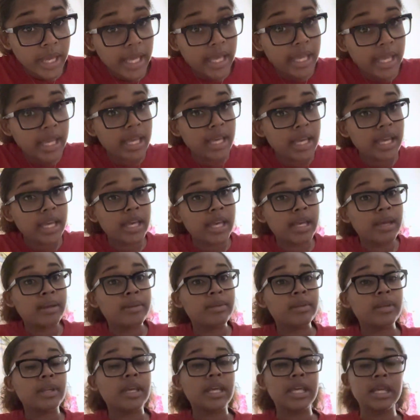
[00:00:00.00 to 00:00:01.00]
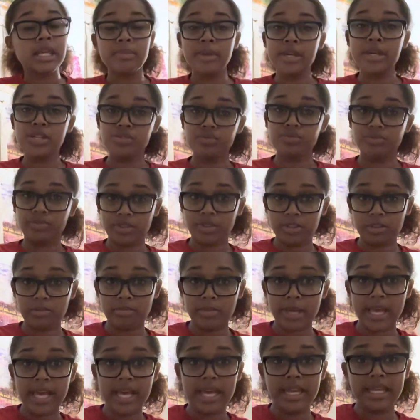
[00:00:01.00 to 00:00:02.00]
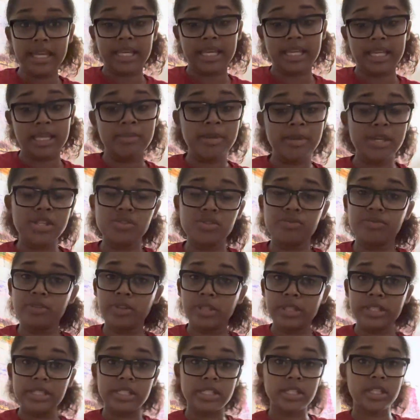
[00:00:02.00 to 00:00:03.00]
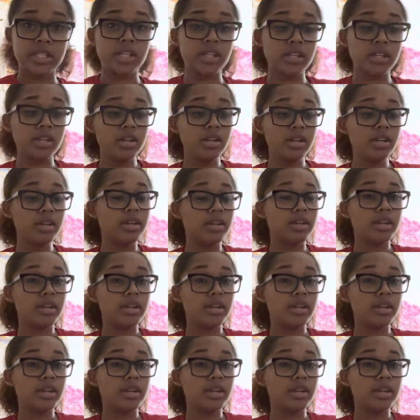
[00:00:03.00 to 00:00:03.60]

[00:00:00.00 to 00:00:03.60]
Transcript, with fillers: and he made you feel bad and he made you feel insecure?